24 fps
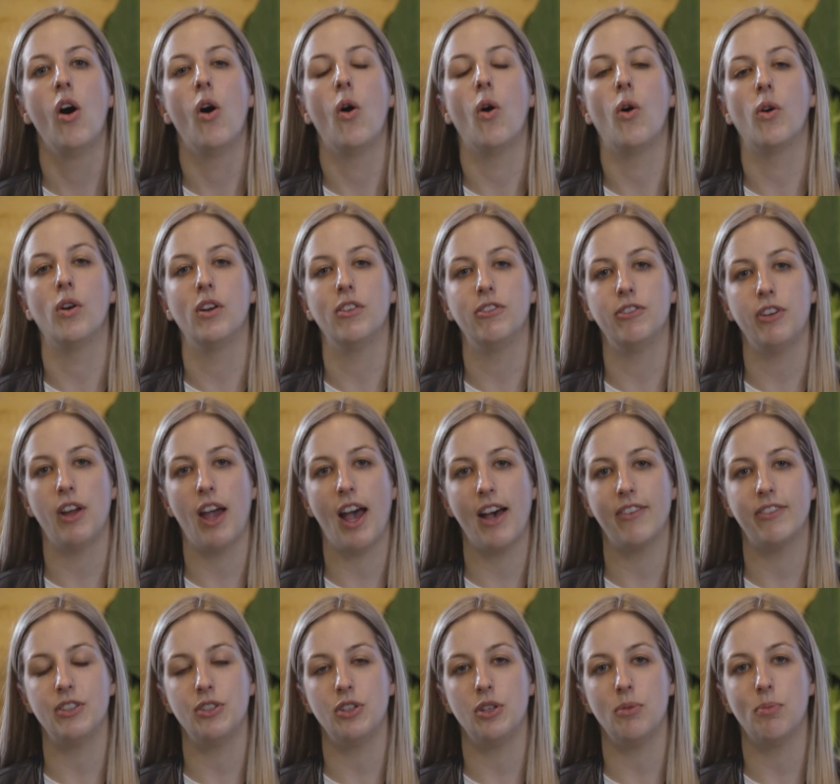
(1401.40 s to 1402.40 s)
Or if you
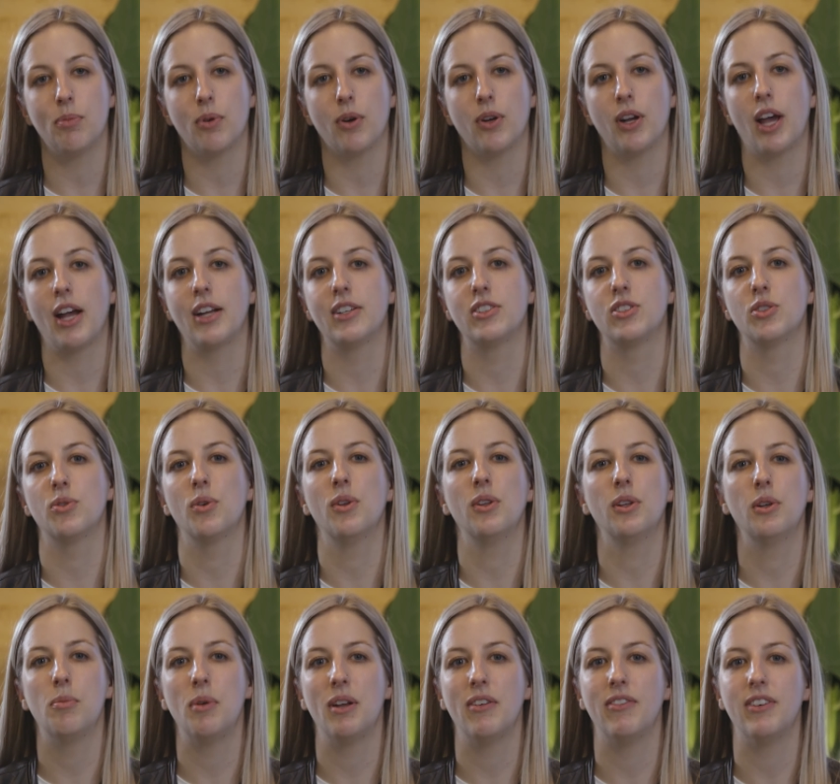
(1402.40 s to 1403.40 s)
have a new product, do a
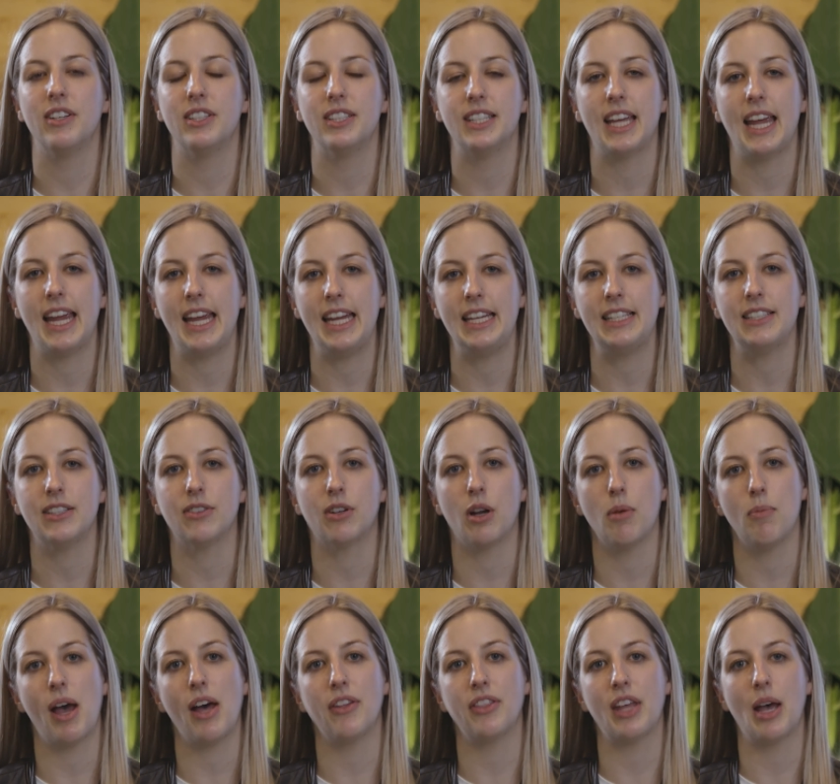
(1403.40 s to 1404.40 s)
little bit of a teaser
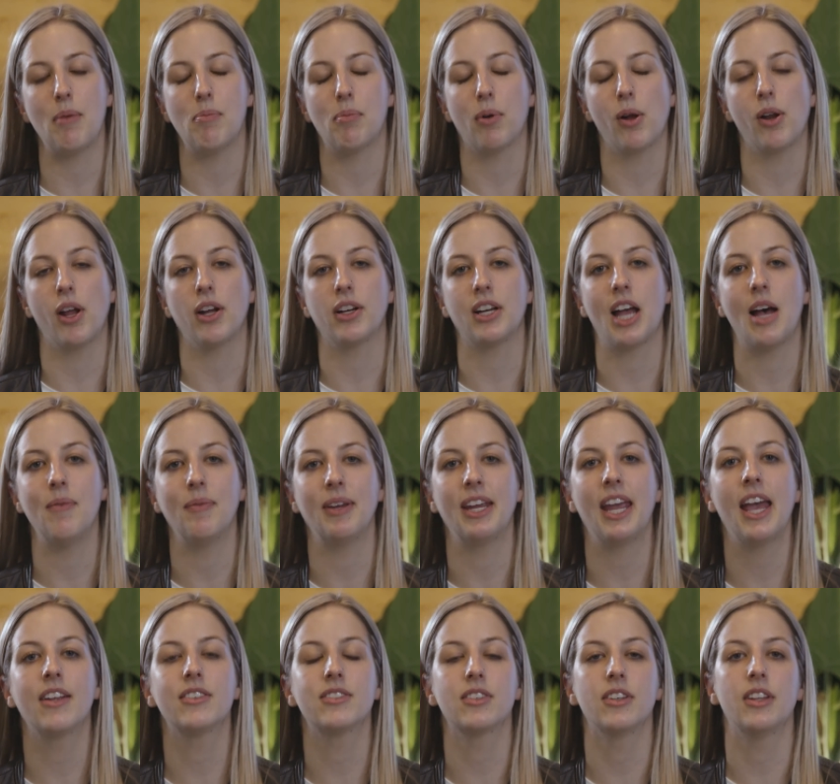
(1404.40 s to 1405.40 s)
about that product coming
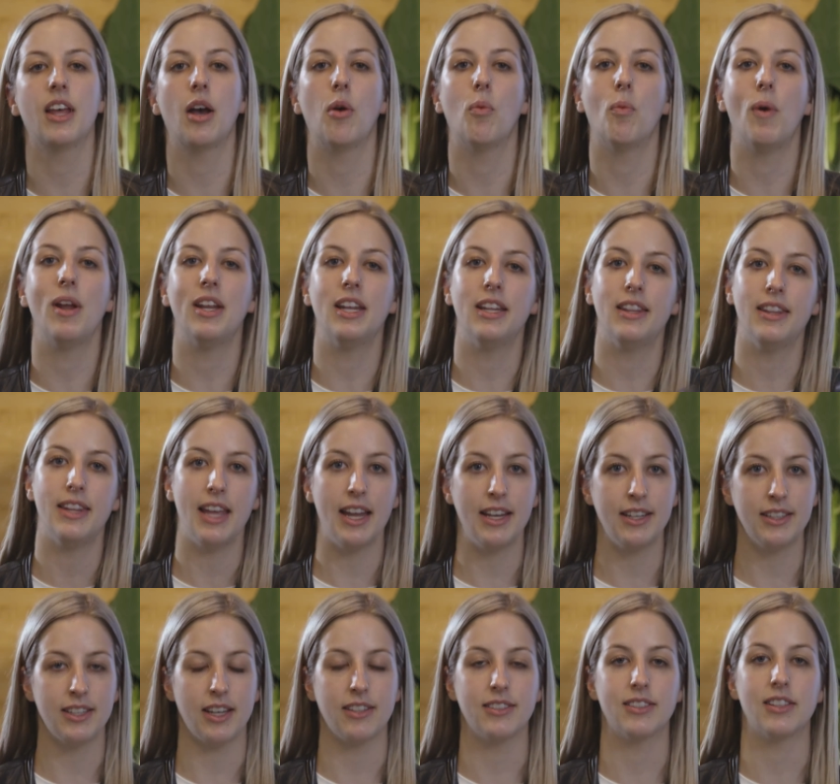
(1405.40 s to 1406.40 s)
out so that when it
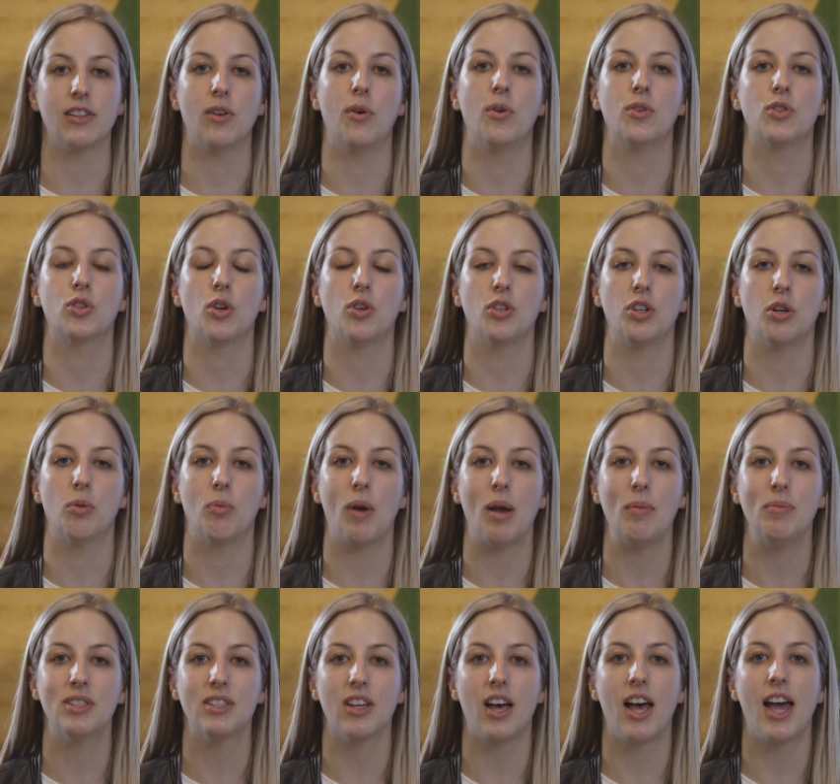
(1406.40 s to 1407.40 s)
then does launch on your
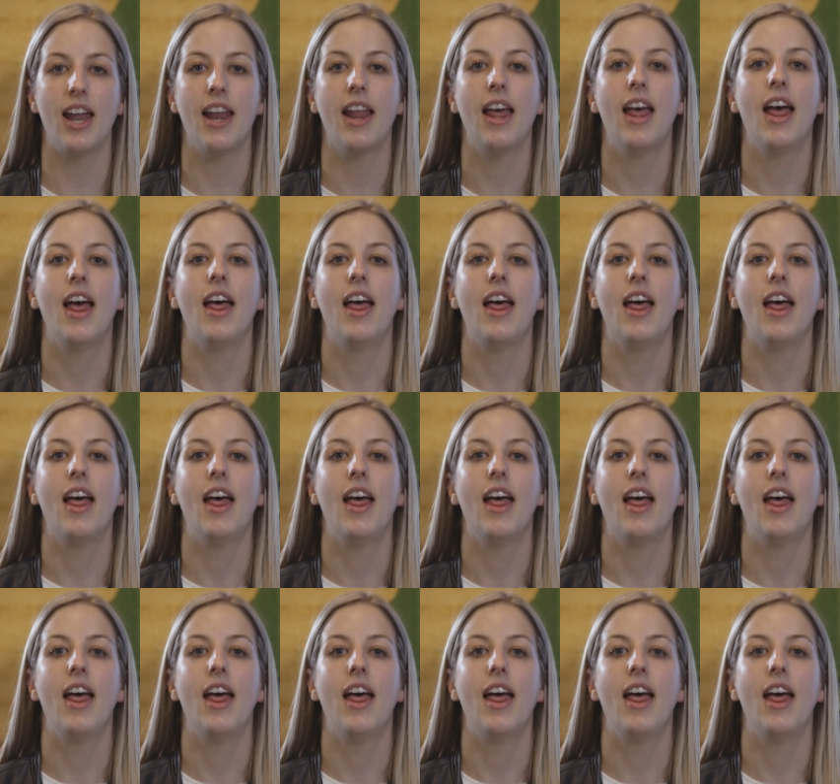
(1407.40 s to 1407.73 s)
website,